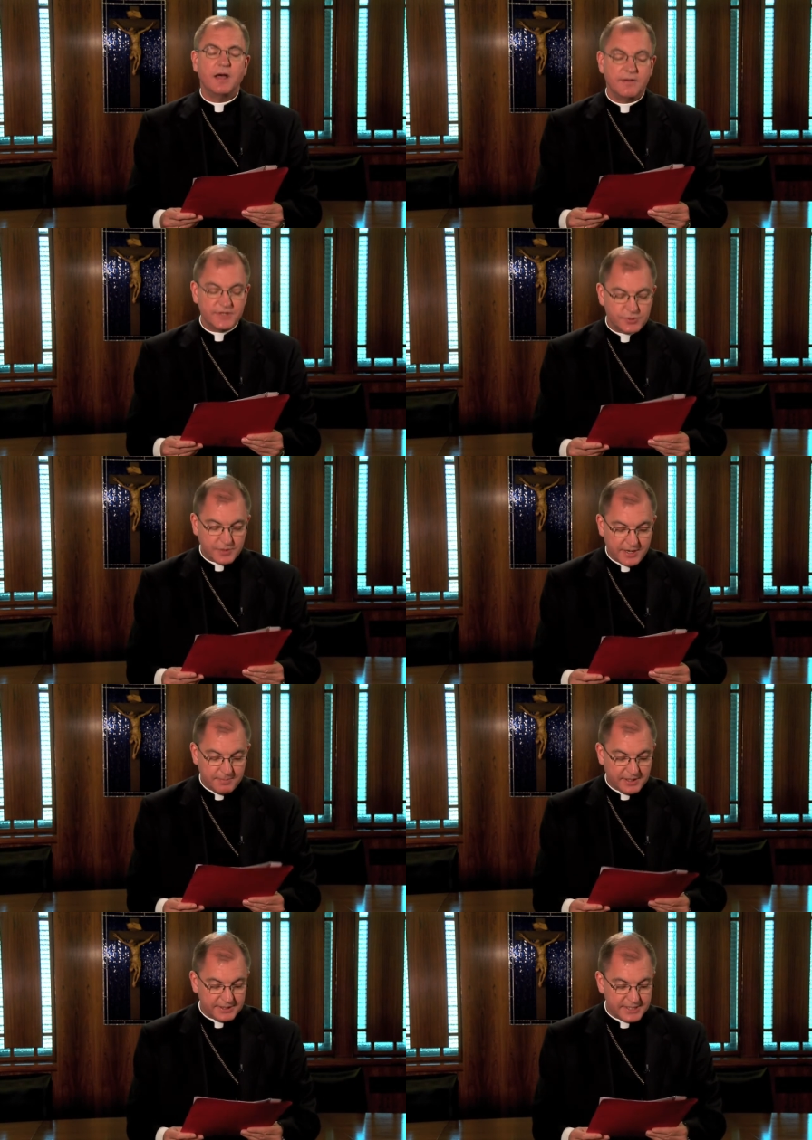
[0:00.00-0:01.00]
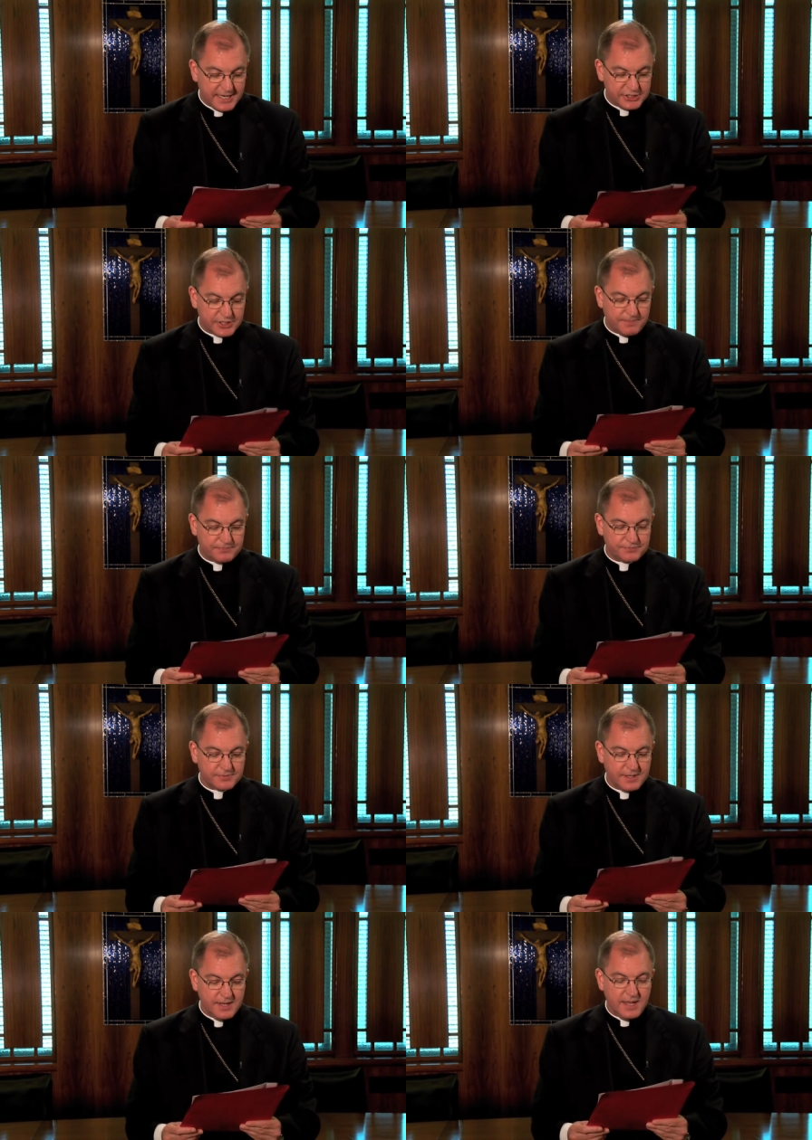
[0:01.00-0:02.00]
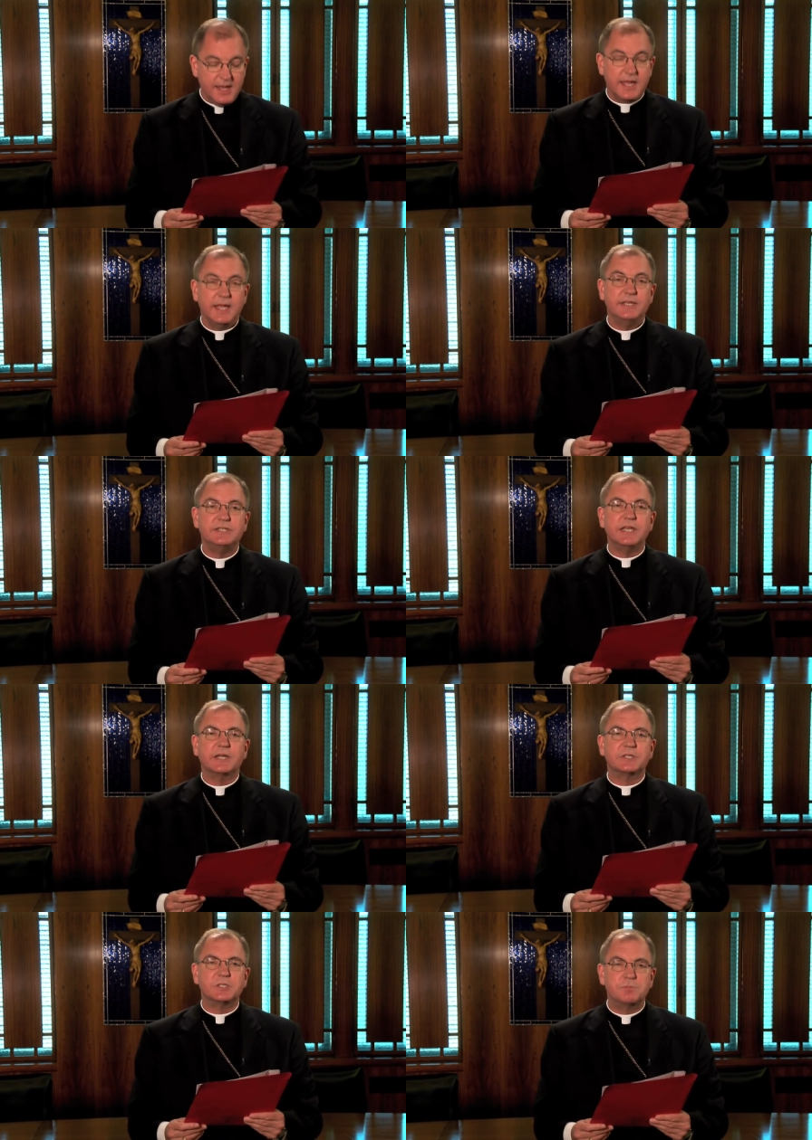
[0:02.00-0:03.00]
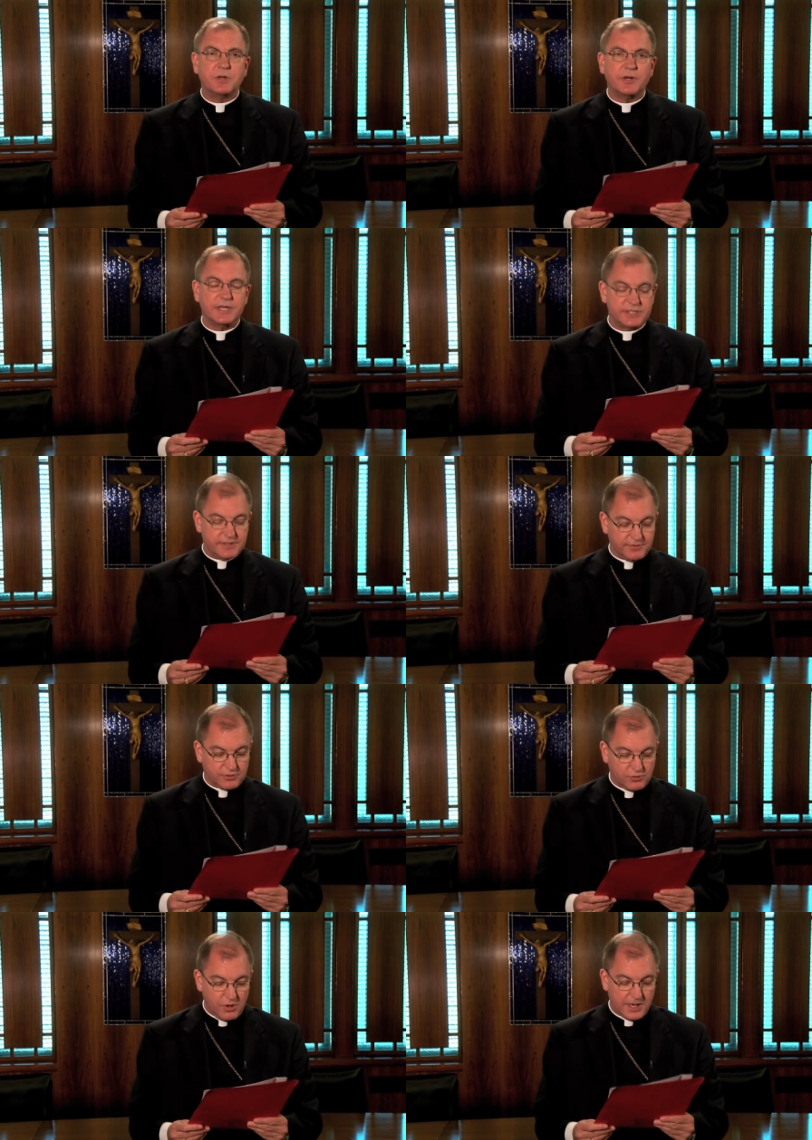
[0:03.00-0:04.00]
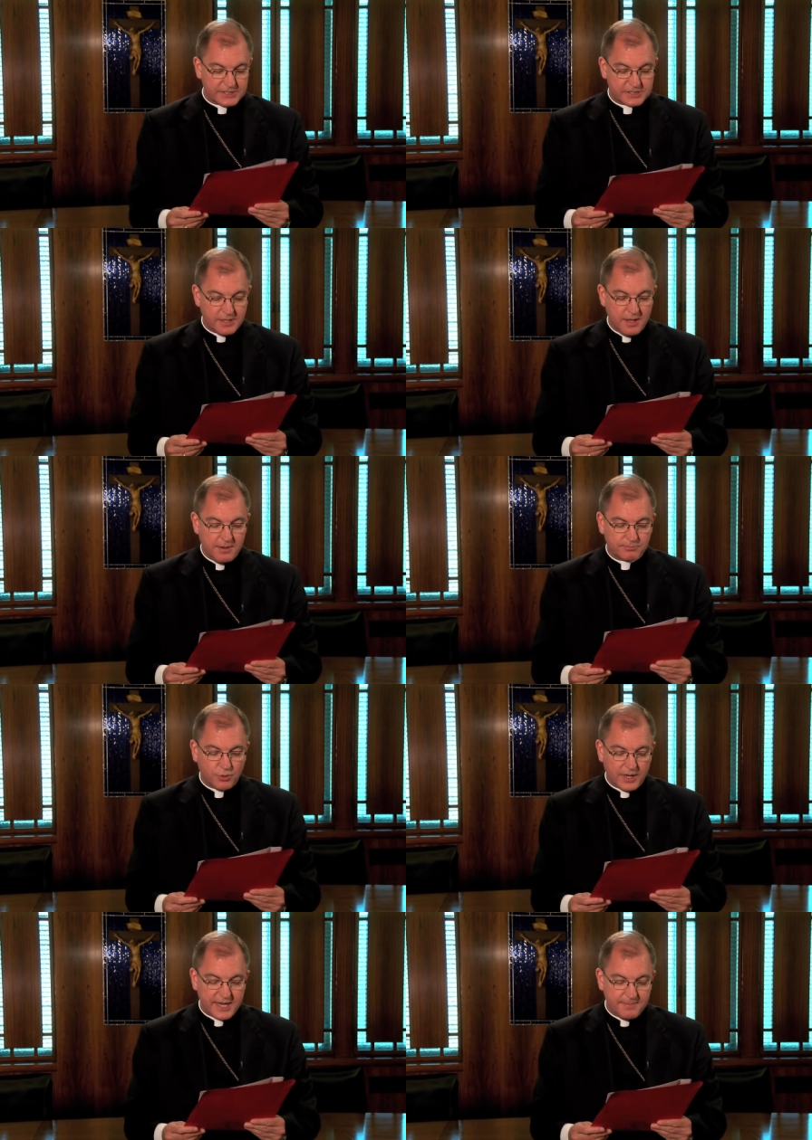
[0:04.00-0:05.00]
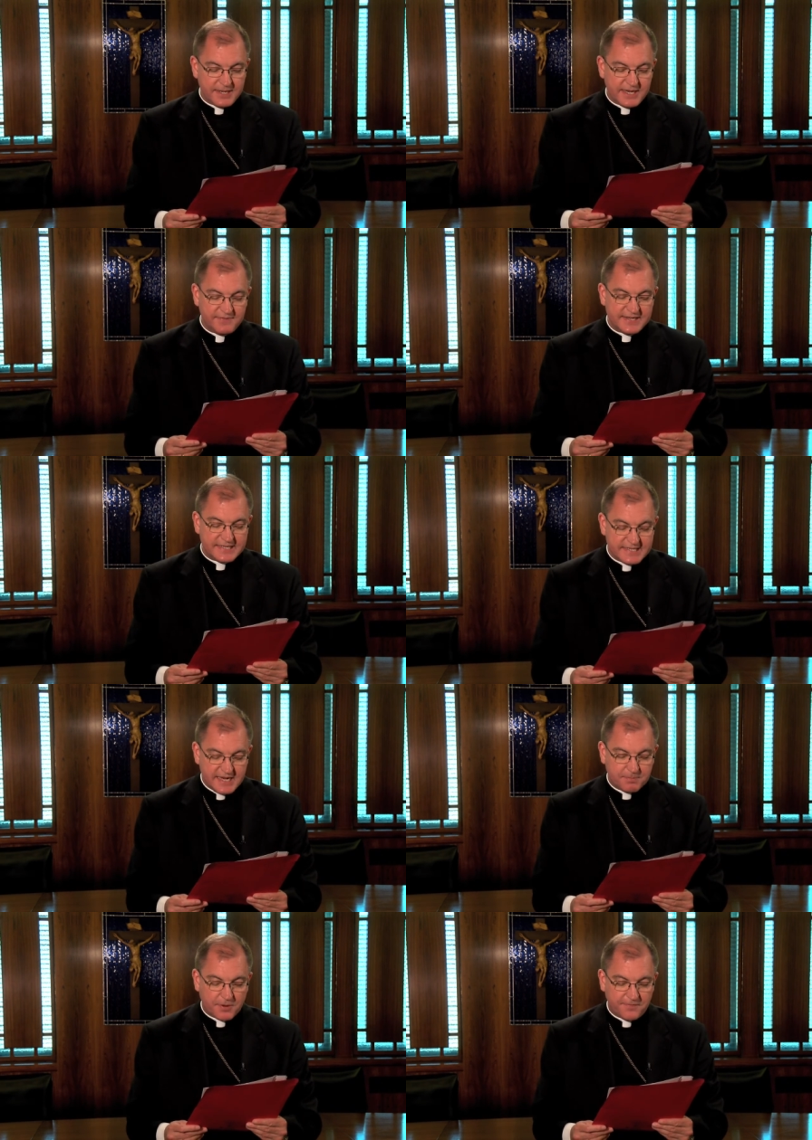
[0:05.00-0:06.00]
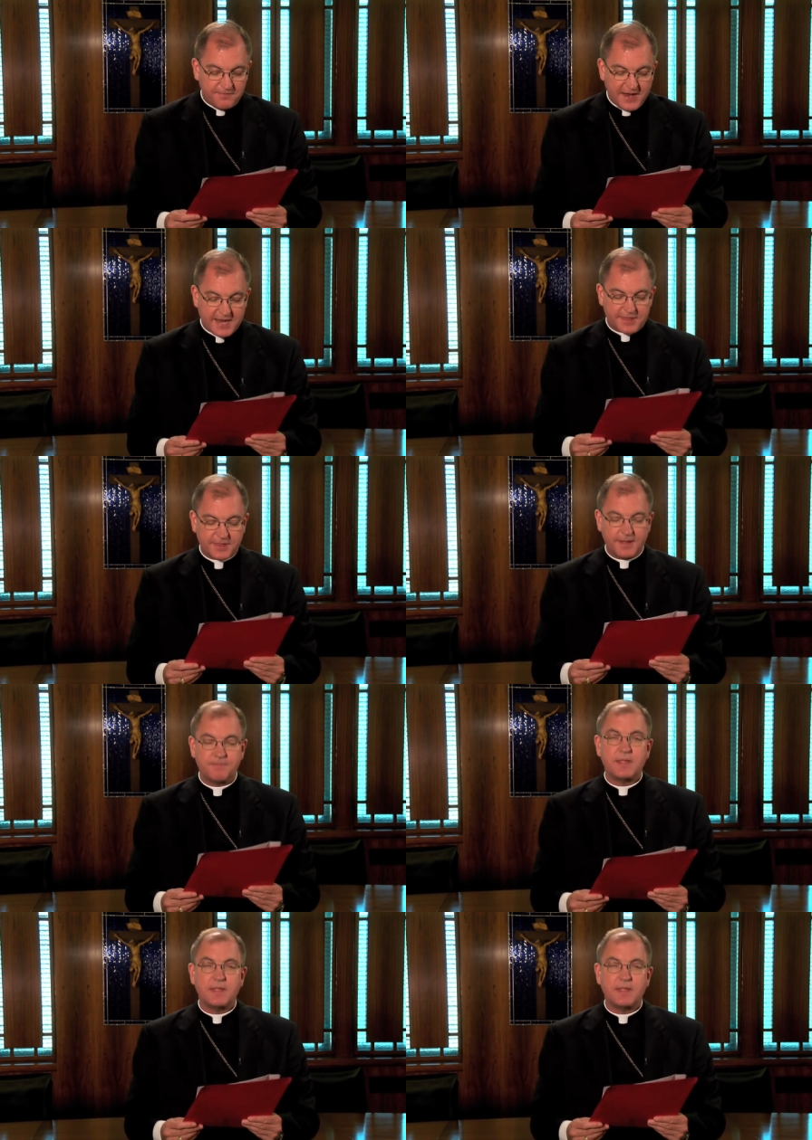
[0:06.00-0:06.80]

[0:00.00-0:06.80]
of his rehabilitation, his experience of the cross brought him an even deeper faith,